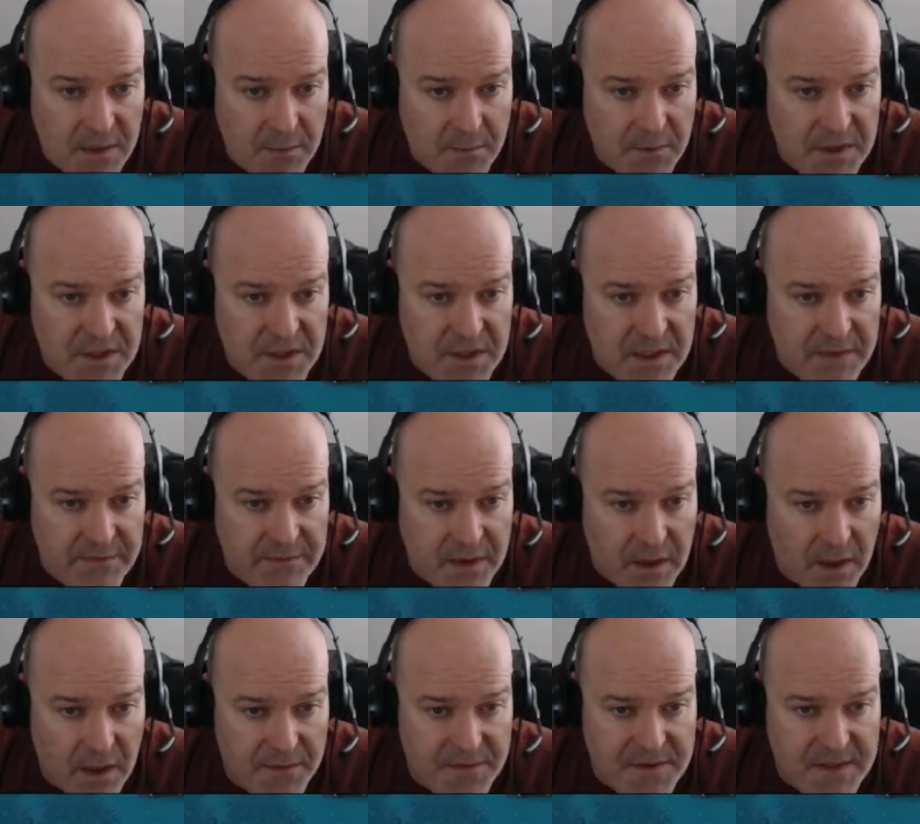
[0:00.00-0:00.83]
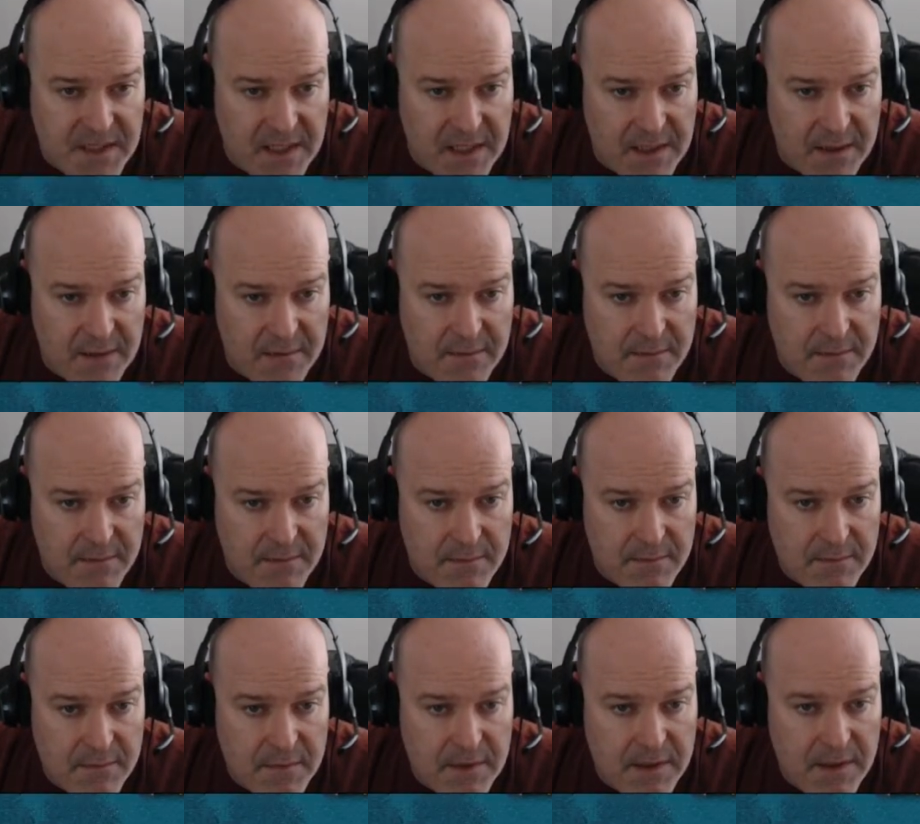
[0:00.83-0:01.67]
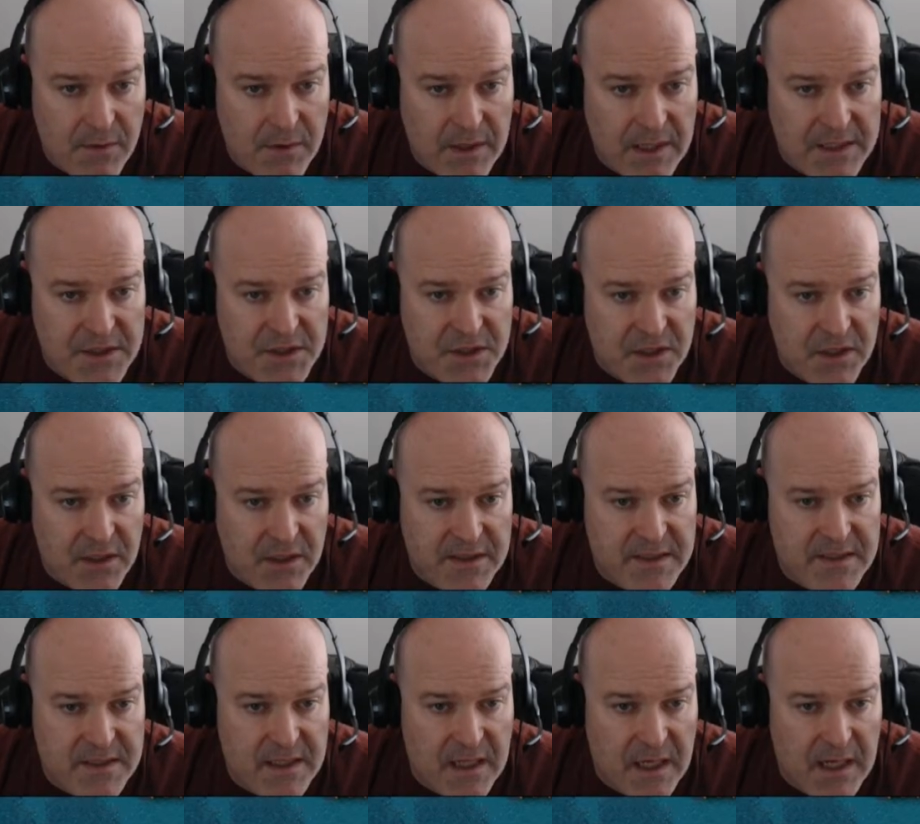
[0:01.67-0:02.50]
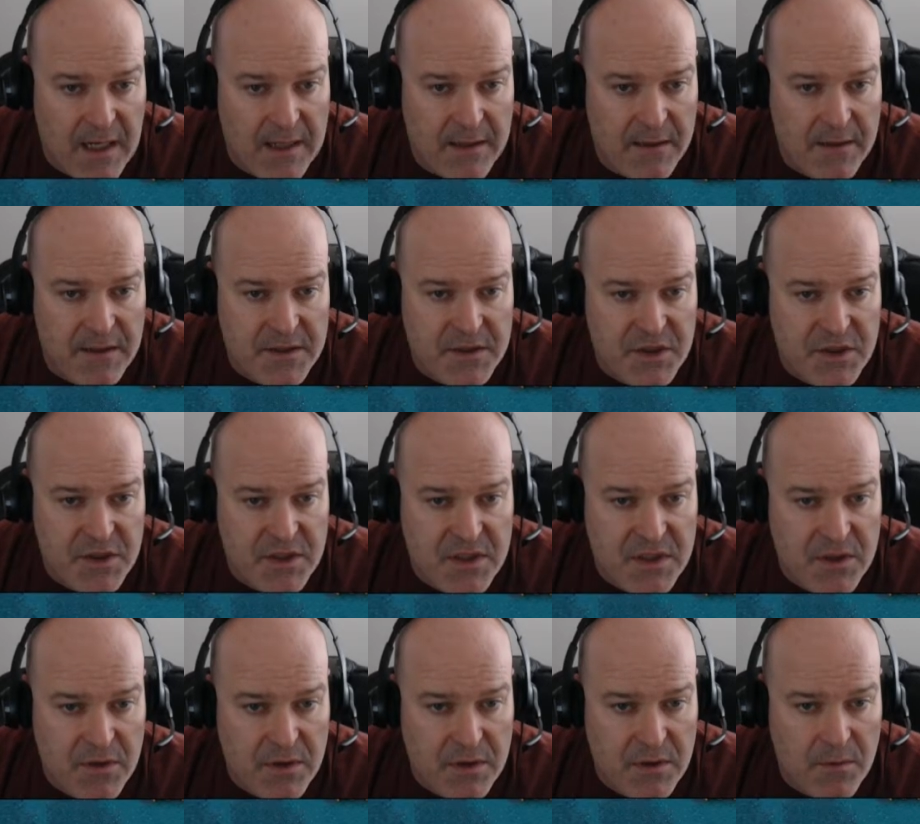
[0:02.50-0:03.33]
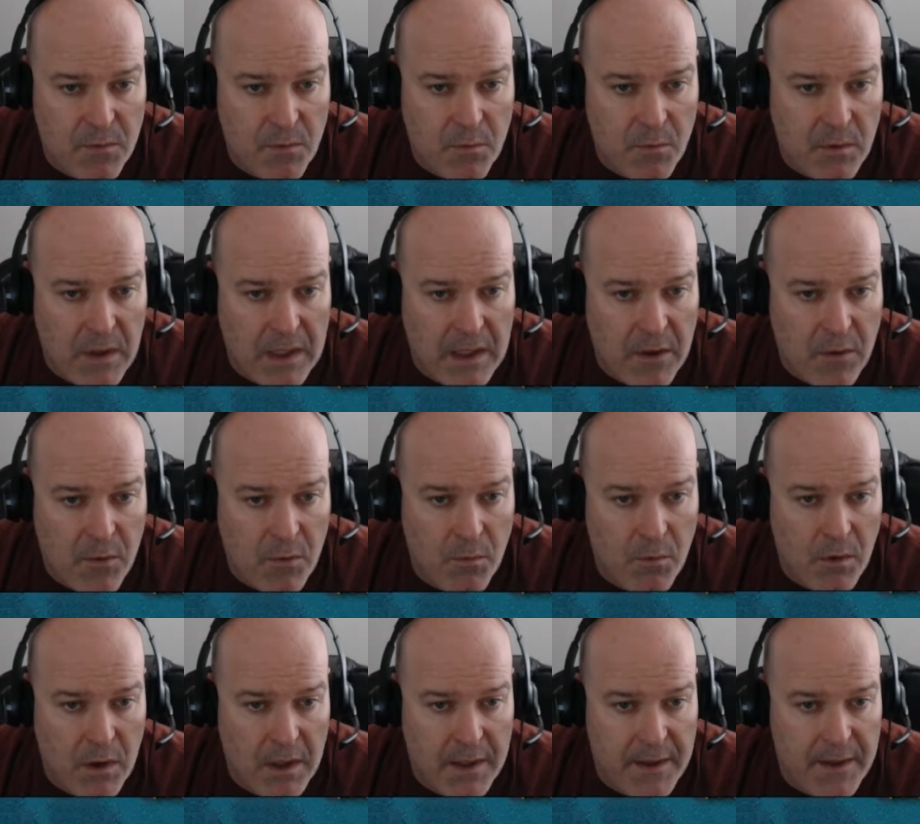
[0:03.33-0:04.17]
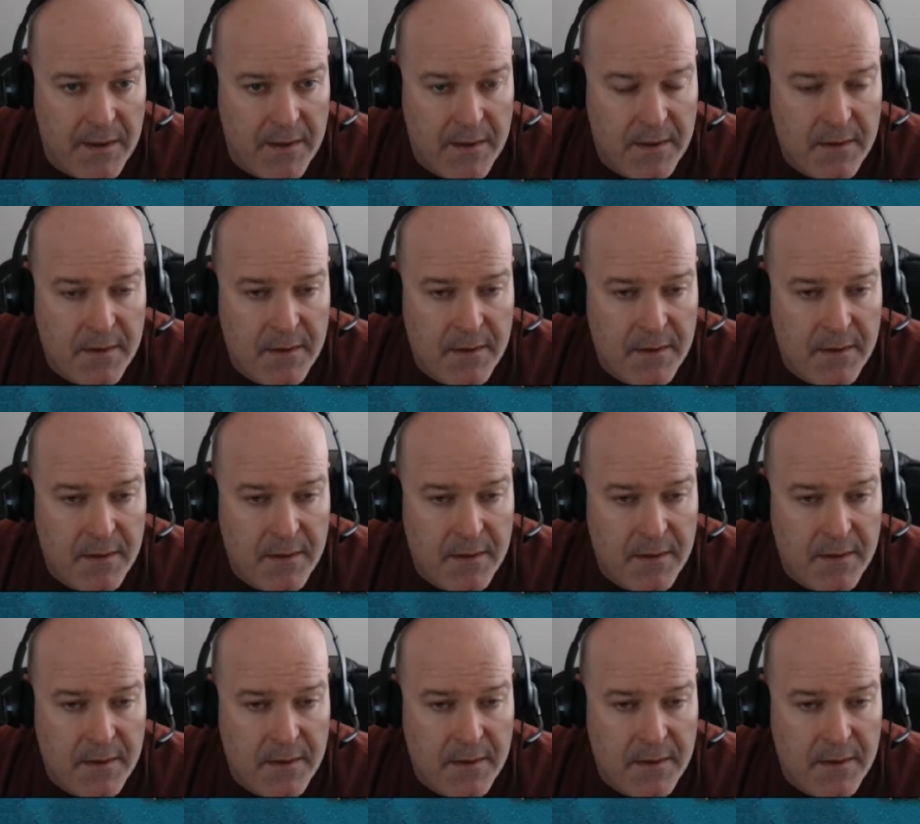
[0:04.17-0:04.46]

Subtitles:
We should even offset it. No, actually, let's not. Let's just do it out 1.